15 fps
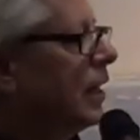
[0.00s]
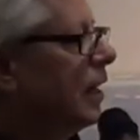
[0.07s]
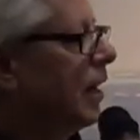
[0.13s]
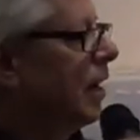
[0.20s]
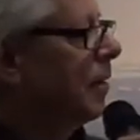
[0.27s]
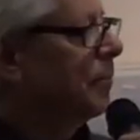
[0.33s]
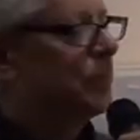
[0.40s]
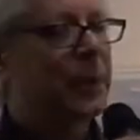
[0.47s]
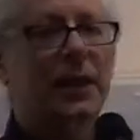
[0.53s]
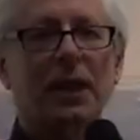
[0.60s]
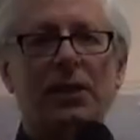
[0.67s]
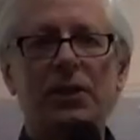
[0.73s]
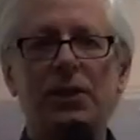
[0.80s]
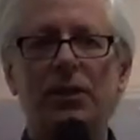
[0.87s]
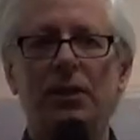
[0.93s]
um,
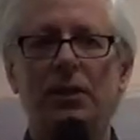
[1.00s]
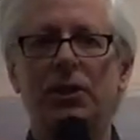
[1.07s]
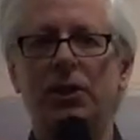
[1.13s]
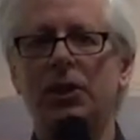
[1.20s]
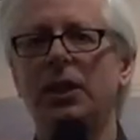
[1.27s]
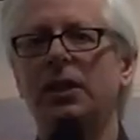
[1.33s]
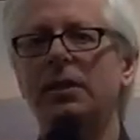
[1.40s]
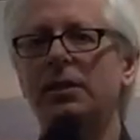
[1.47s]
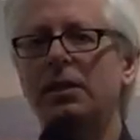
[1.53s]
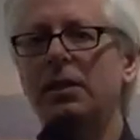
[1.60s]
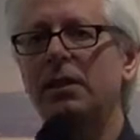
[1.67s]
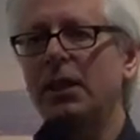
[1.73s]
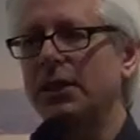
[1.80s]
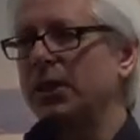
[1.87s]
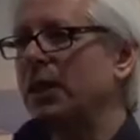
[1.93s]
because the
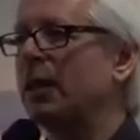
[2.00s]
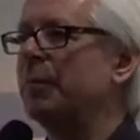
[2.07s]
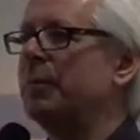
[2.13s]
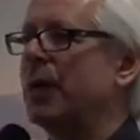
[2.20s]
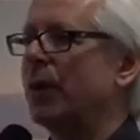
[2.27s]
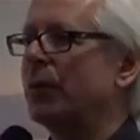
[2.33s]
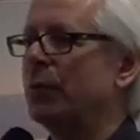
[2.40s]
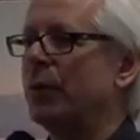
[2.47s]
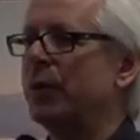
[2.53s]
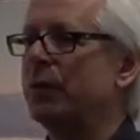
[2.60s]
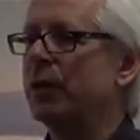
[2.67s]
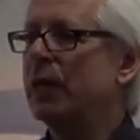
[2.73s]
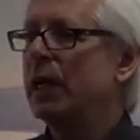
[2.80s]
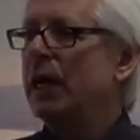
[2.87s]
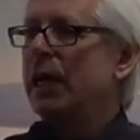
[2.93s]
silt doesn't come down the
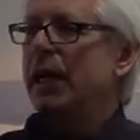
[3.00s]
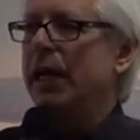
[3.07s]
river.